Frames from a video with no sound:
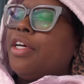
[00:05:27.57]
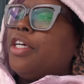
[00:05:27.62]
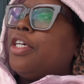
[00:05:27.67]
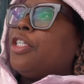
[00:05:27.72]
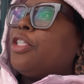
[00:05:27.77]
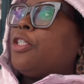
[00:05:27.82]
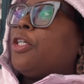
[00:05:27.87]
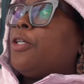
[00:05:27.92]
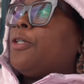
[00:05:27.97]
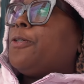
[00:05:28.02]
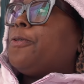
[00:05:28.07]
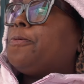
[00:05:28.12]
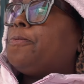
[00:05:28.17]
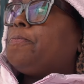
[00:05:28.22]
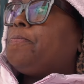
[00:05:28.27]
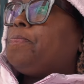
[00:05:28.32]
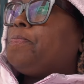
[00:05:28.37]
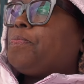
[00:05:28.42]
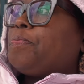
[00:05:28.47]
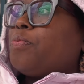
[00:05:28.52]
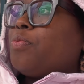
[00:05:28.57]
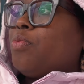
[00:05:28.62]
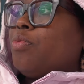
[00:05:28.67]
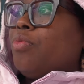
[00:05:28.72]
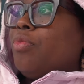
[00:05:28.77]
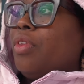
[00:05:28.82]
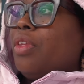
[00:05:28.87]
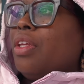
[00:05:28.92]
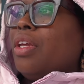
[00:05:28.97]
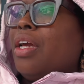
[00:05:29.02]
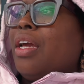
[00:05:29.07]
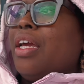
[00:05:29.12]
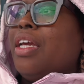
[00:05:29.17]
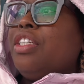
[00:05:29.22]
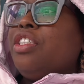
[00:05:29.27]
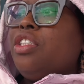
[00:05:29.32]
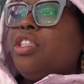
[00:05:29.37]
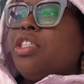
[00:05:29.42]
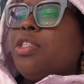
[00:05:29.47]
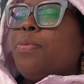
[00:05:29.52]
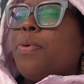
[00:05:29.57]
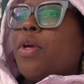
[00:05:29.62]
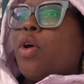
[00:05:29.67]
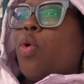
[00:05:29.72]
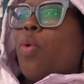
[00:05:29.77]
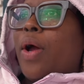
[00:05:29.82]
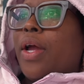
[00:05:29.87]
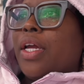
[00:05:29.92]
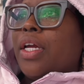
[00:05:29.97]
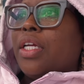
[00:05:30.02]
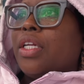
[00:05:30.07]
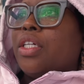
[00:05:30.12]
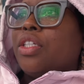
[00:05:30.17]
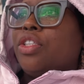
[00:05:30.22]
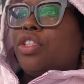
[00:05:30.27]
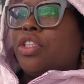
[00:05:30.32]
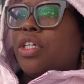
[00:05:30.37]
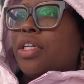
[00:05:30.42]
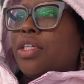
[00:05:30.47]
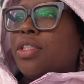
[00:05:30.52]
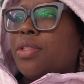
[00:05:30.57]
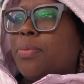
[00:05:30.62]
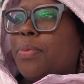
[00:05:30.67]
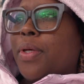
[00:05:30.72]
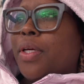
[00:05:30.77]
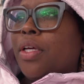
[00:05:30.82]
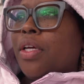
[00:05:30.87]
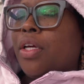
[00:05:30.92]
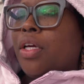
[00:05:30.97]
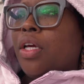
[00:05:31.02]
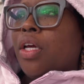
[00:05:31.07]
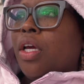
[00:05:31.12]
so it's just been quite an adjustment.